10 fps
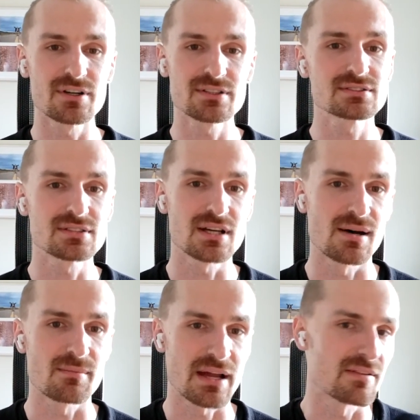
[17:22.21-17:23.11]
um, kind
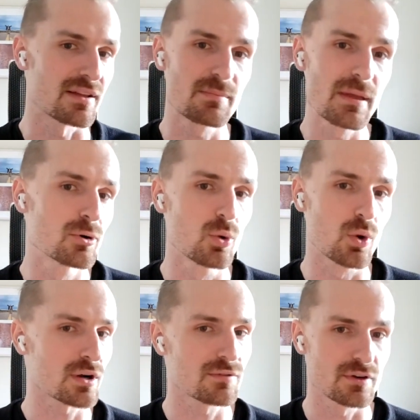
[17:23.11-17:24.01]
of like people who work
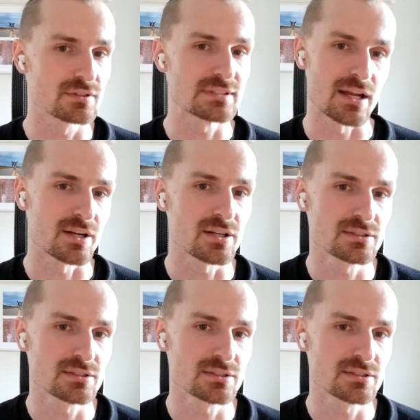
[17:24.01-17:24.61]
for senators